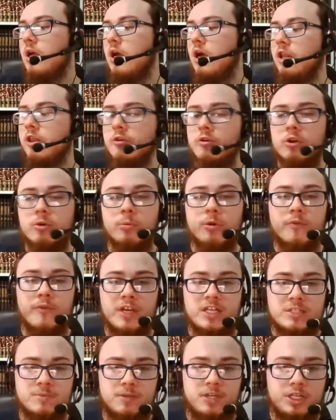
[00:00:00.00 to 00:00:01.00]
And there are a number of
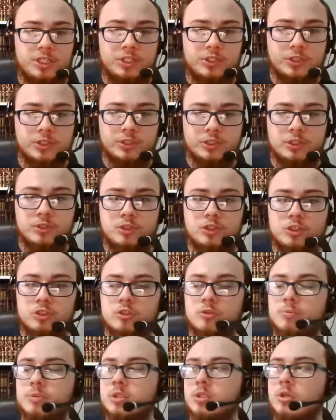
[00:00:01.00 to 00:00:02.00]
explanations on
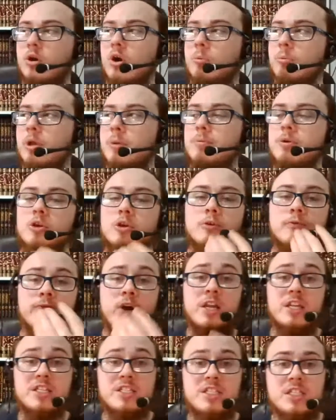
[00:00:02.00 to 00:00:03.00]
YouTube, or maybe you can
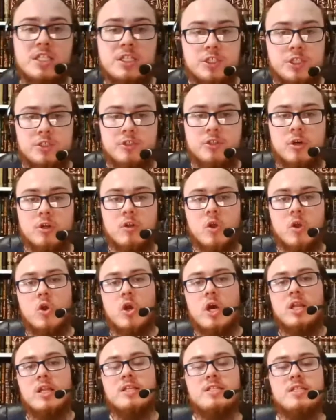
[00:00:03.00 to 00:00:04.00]
find a teacher in your
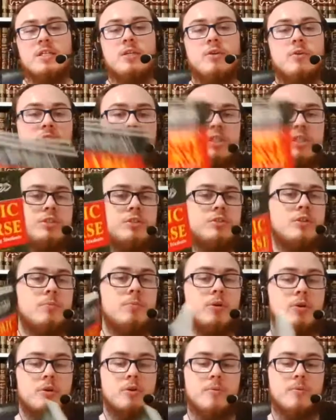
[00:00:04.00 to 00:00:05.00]
locality who could teach you the
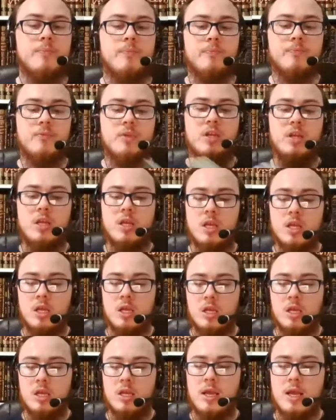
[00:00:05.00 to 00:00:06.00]
book.
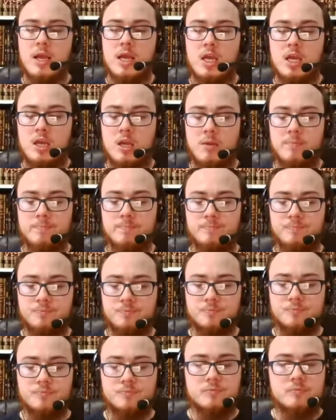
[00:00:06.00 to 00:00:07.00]

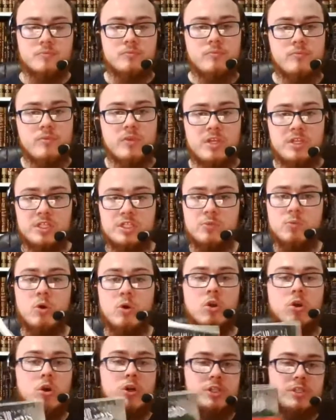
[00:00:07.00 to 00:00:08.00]
There's
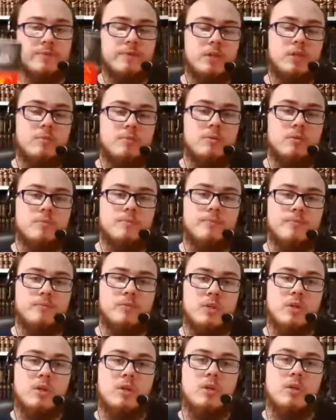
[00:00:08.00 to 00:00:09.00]
one course available,
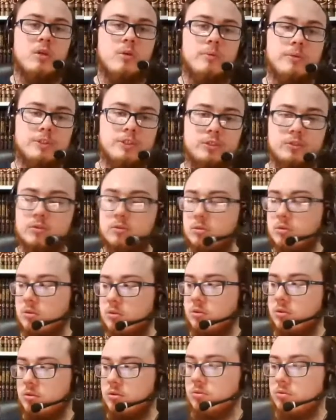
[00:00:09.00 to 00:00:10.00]
which
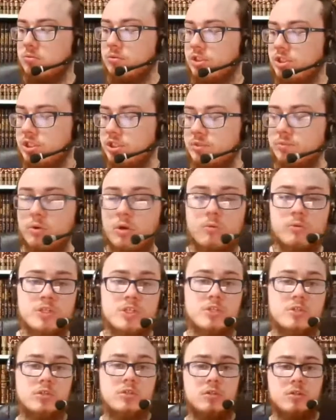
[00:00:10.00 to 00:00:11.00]
is what
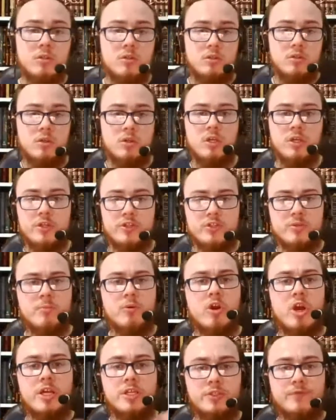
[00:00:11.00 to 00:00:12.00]
was a
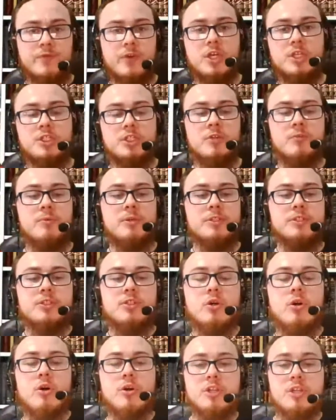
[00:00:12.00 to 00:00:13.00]
summarized version of what's
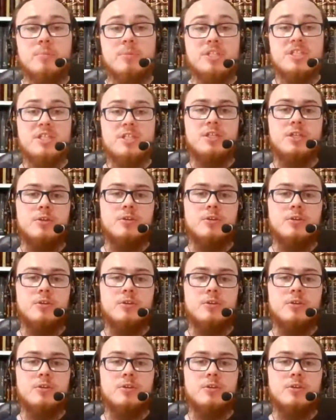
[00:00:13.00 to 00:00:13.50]
taught at the Medina